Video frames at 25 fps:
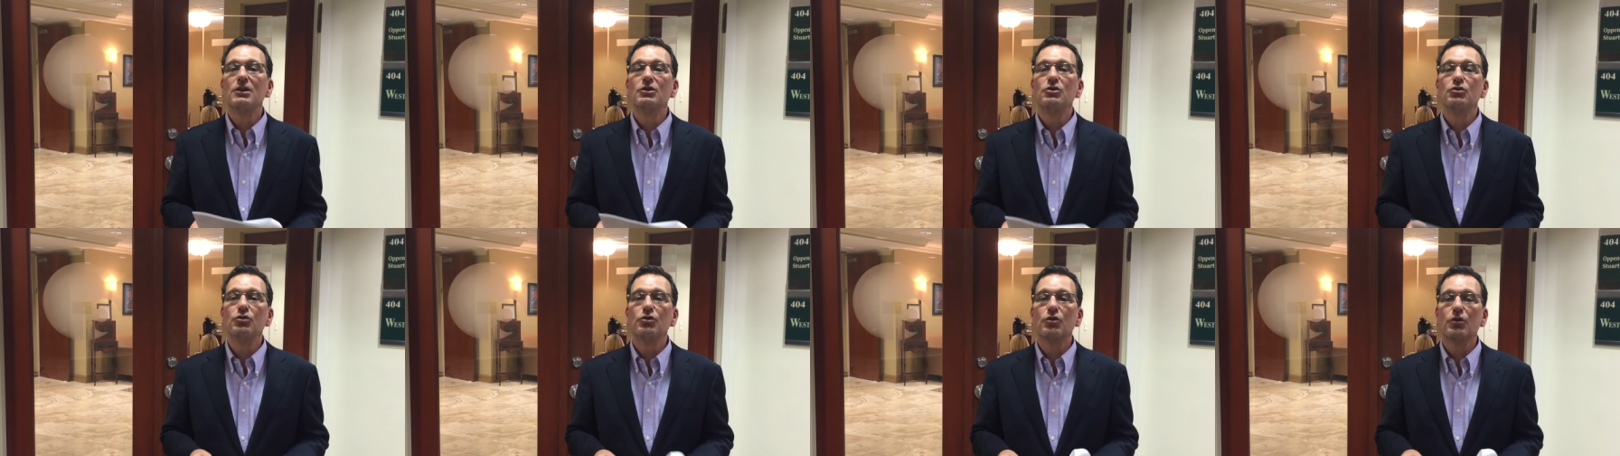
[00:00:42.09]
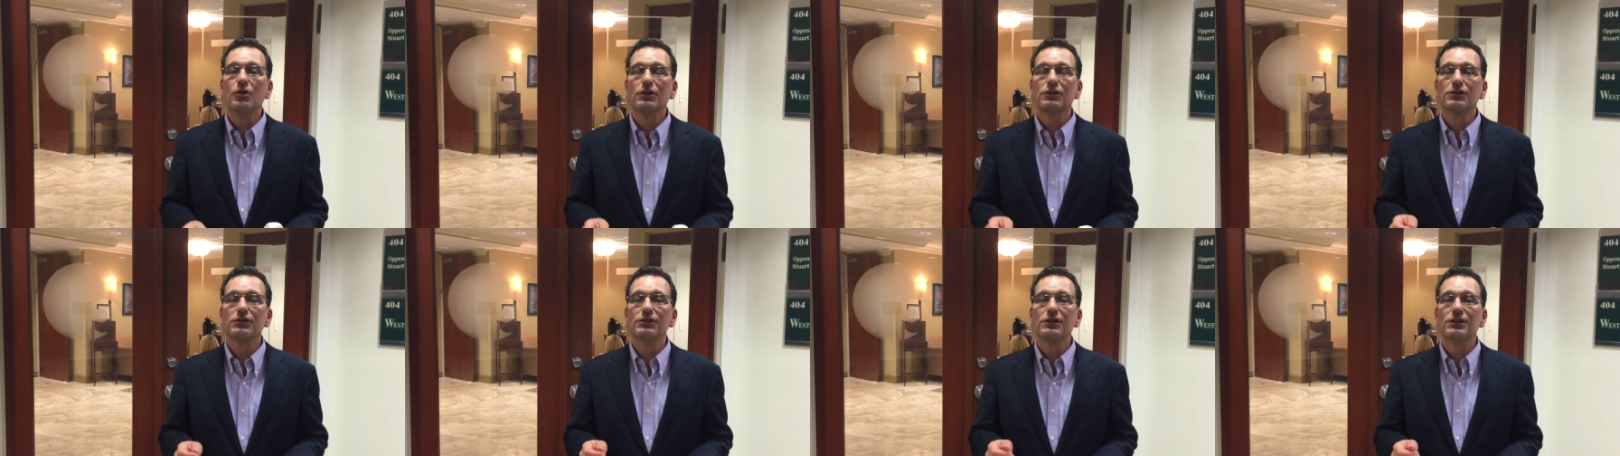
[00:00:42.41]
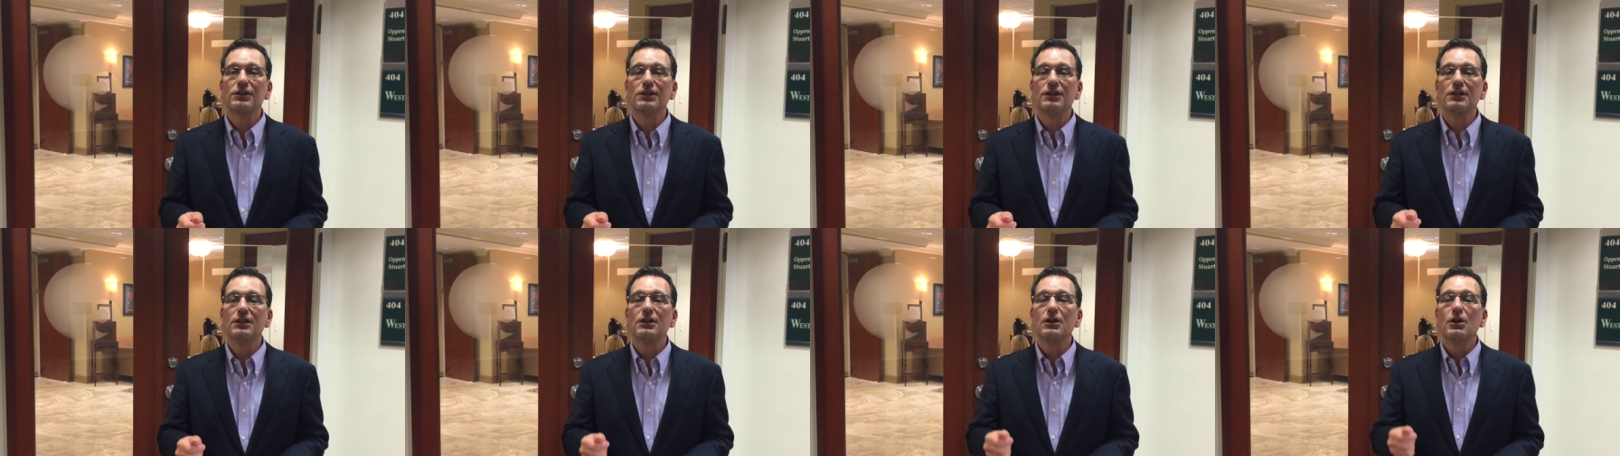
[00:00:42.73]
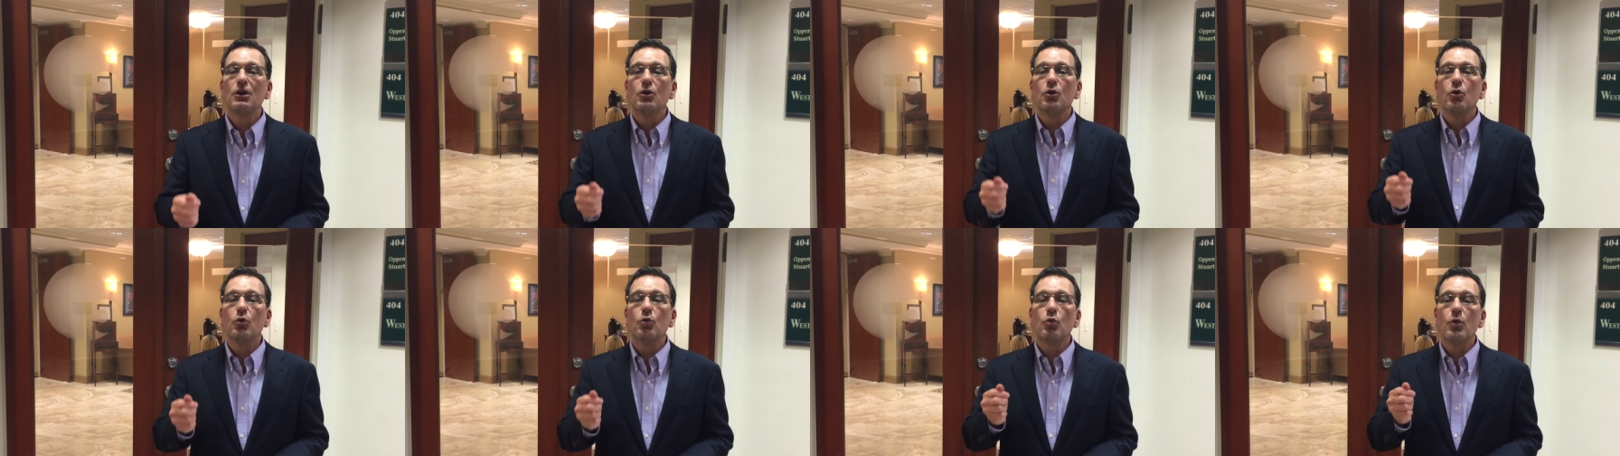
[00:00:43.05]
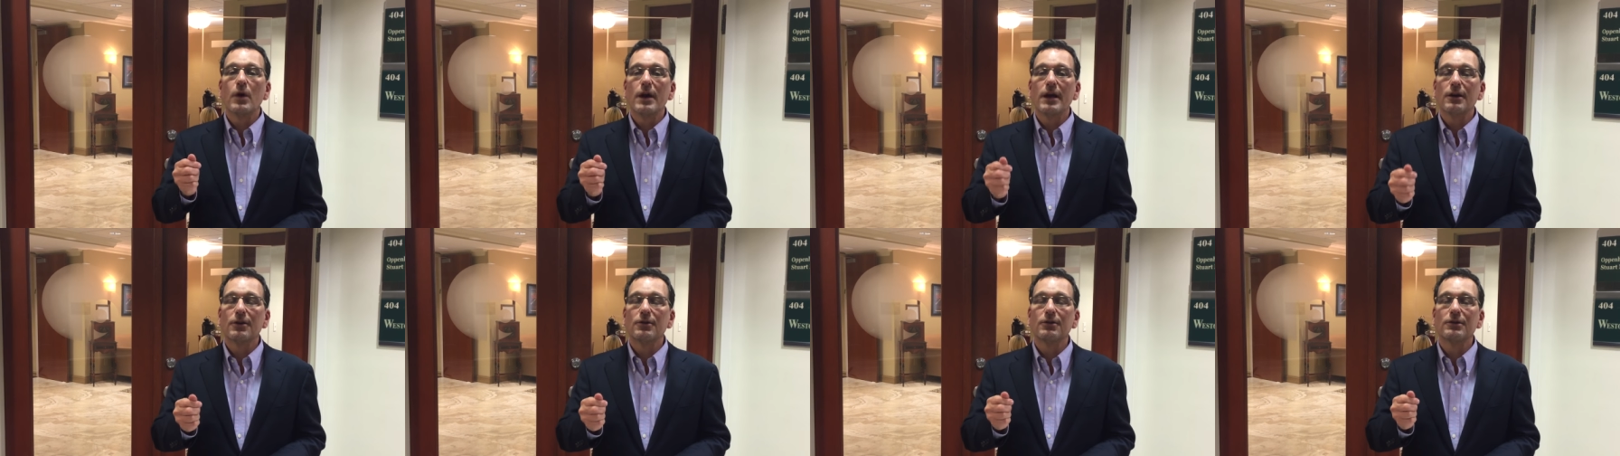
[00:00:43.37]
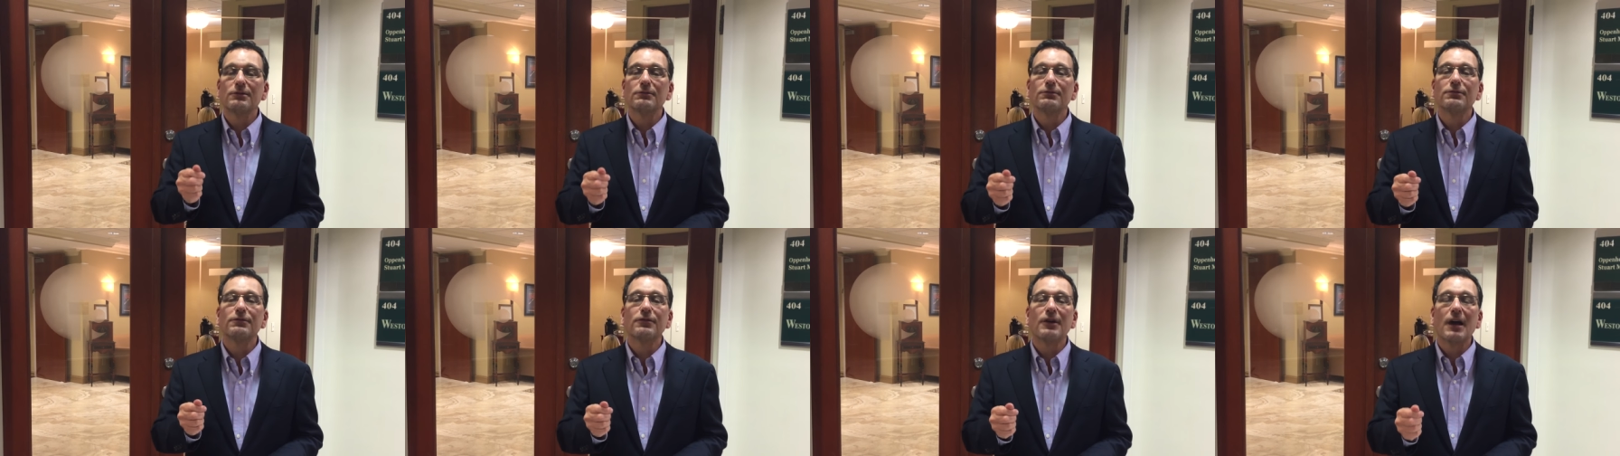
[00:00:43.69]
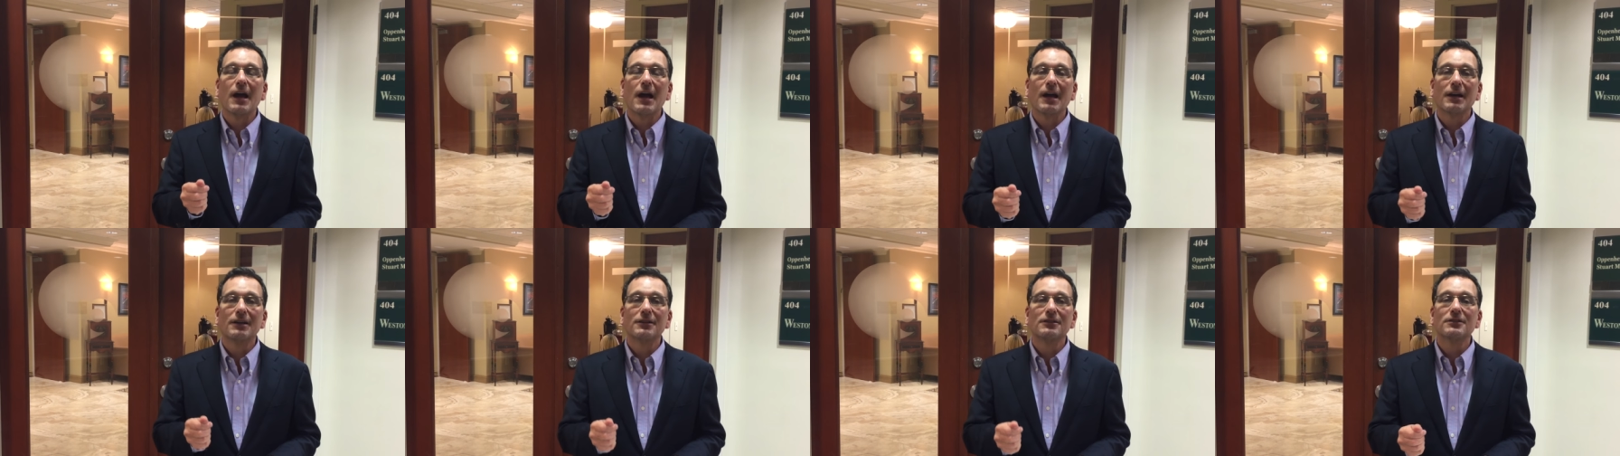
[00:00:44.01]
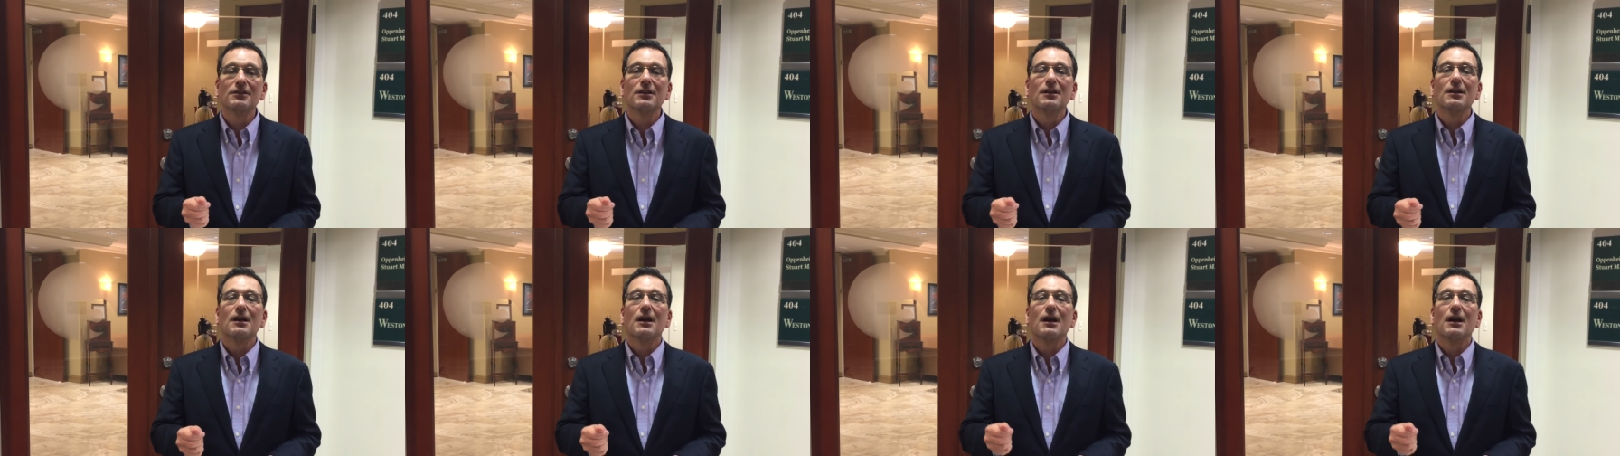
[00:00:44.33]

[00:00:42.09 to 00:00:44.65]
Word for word: in New York City where, in fact,